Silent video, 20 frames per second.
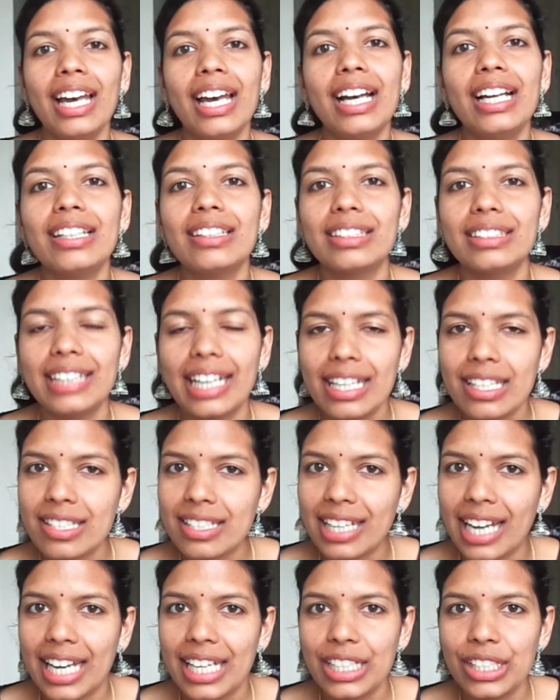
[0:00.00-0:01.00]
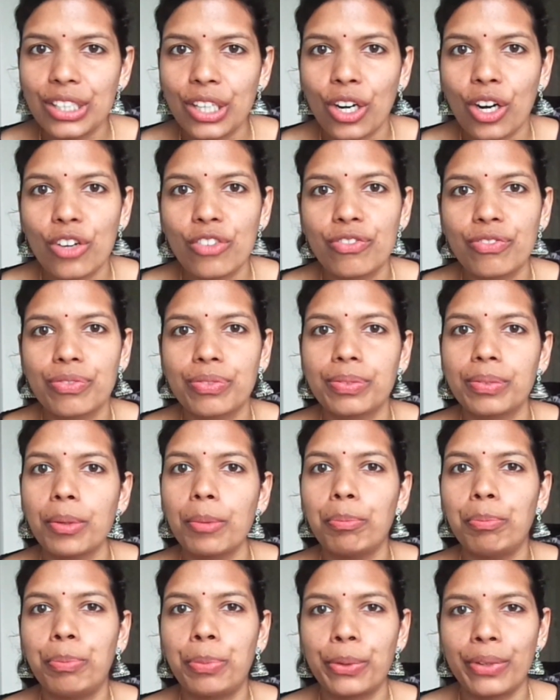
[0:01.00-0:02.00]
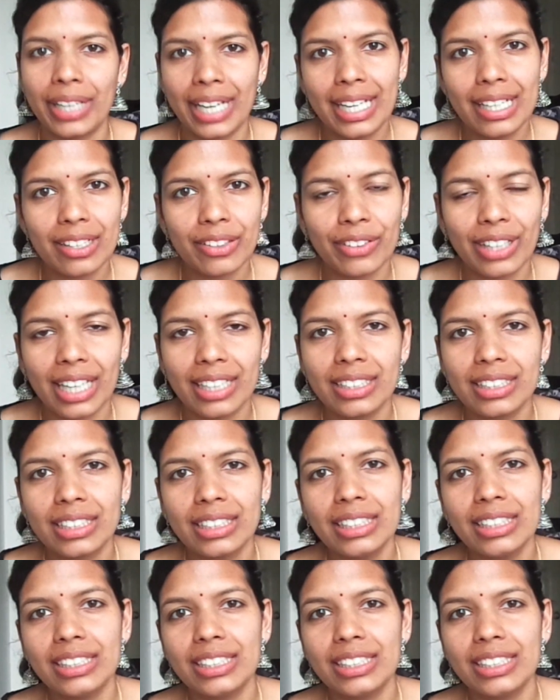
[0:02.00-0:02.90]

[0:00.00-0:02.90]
The next kind of bread rather